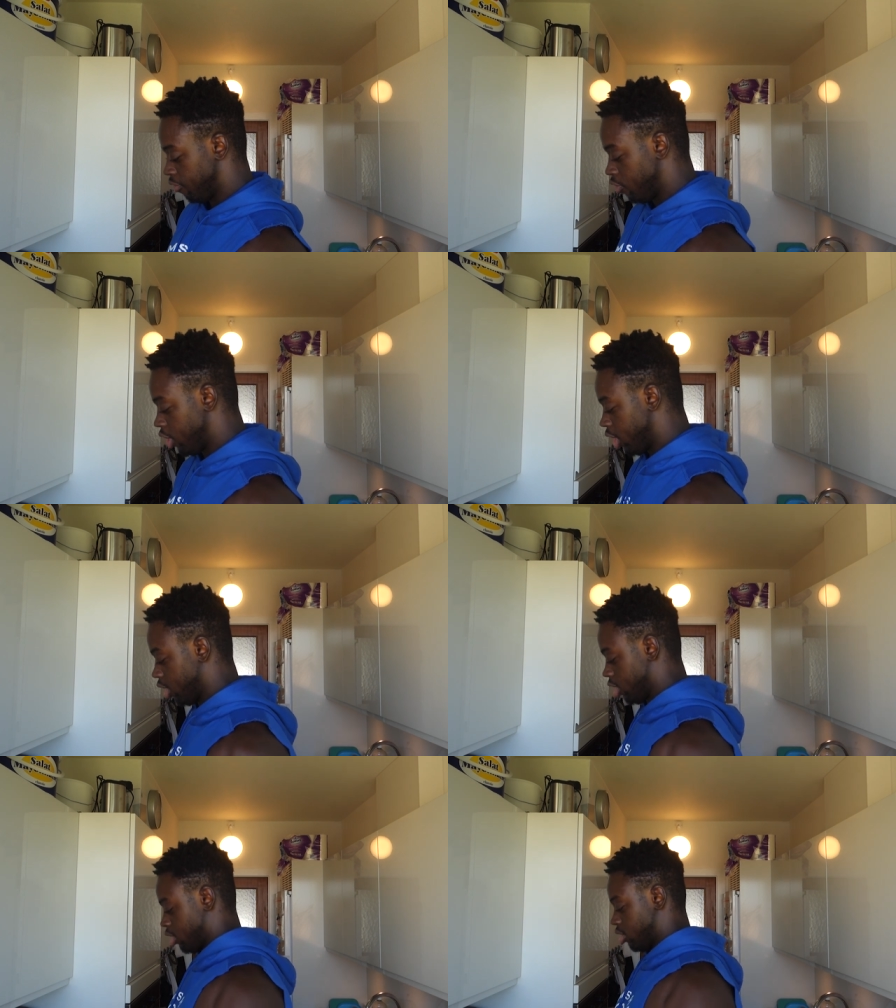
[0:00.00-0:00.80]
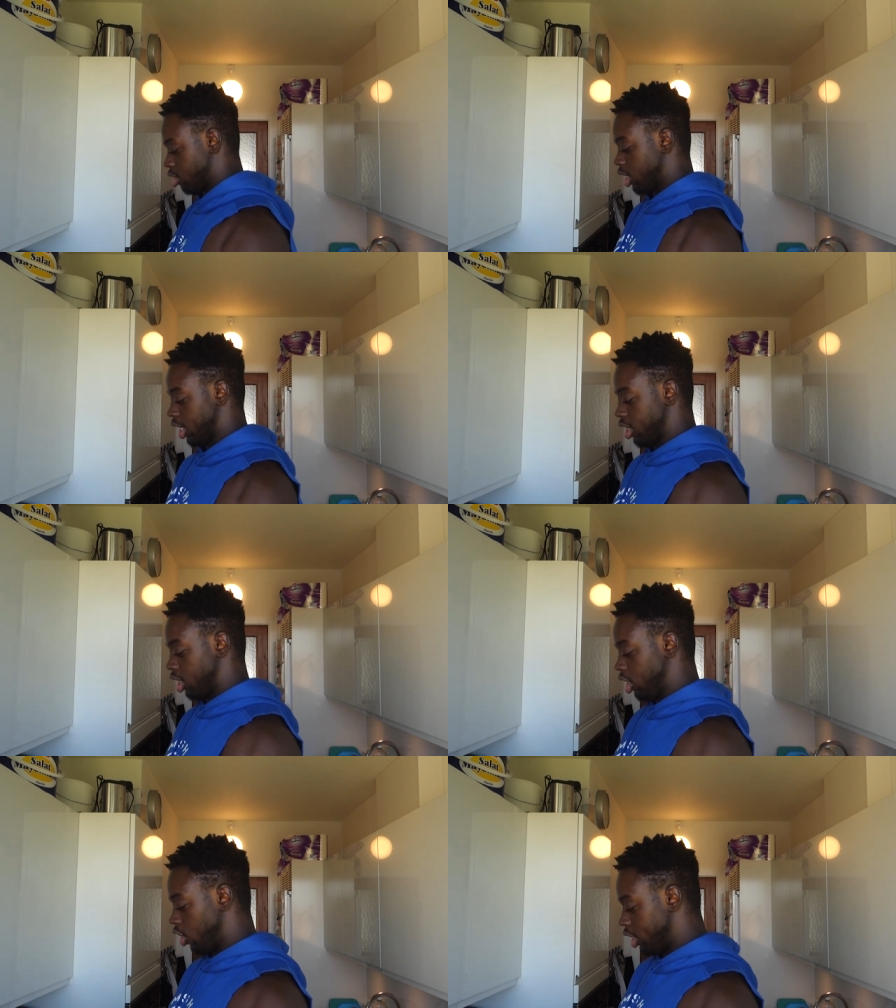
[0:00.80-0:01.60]
three. Okay,
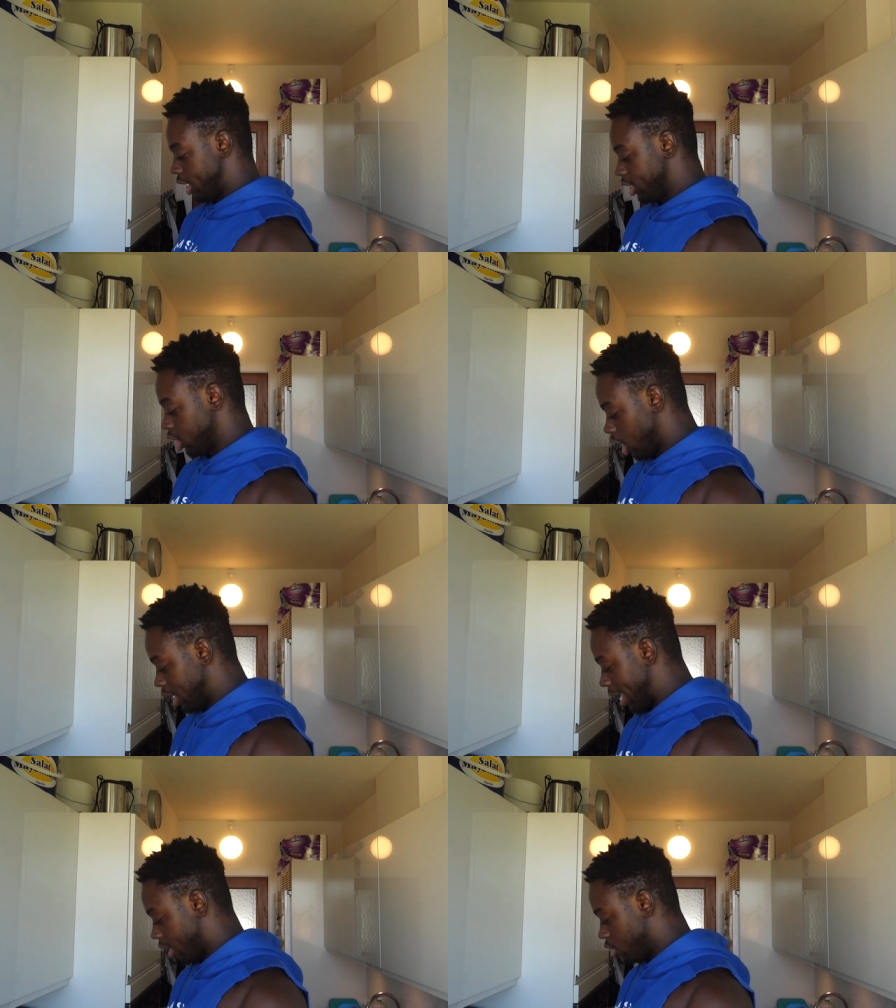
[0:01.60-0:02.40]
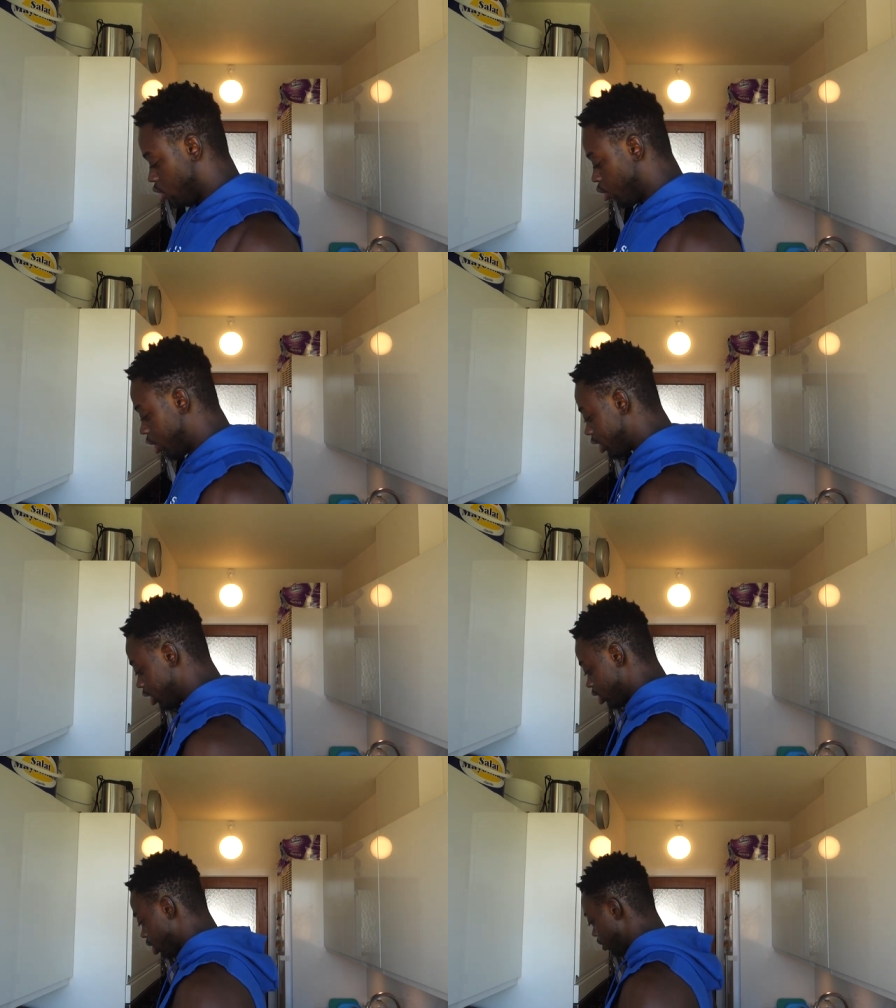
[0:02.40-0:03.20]
a lot of these are like hoodies
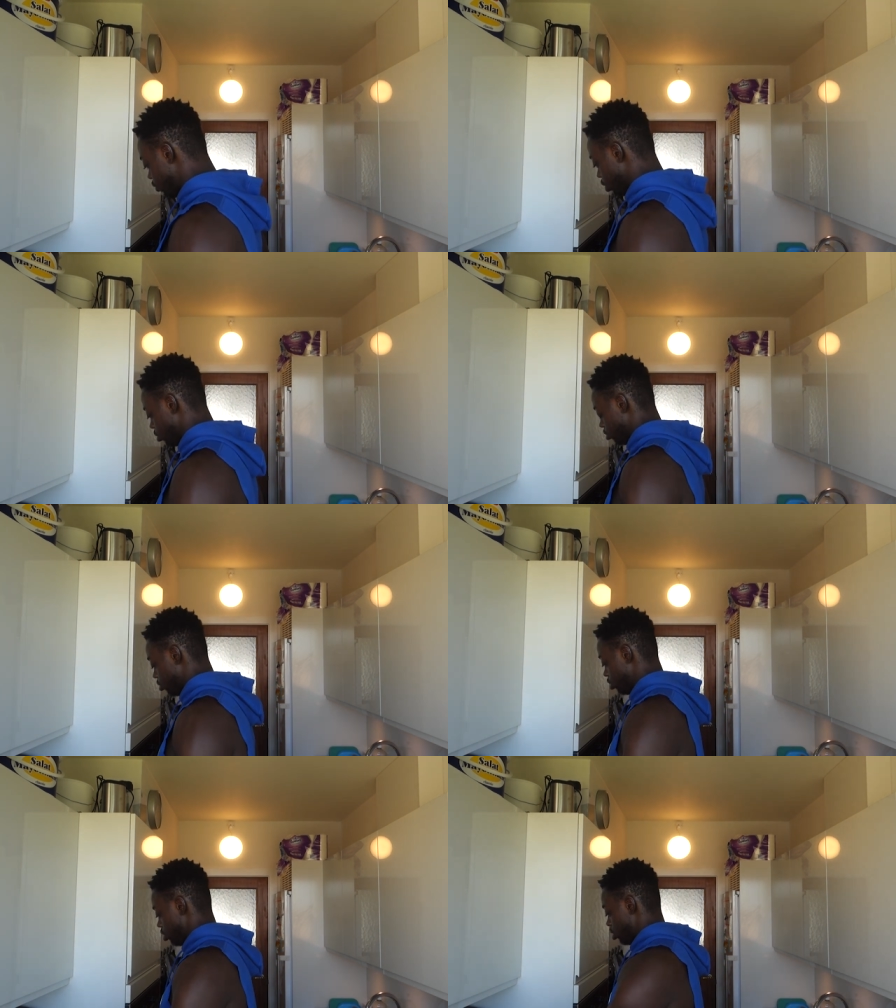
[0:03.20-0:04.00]
and stuff, so.